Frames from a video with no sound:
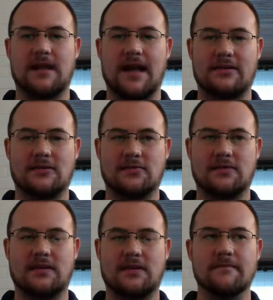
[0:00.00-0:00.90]

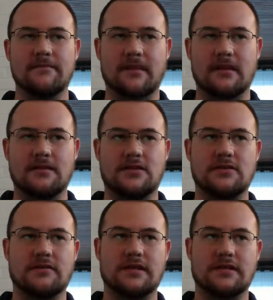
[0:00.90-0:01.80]
actually
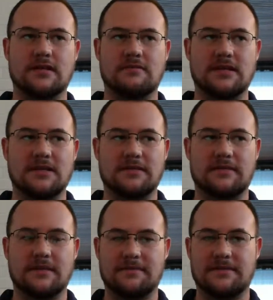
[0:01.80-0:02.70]
doing some of these
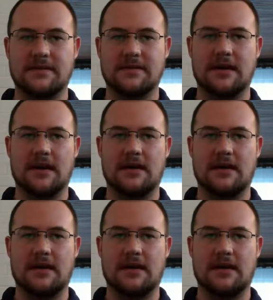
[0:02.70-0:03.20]
flipped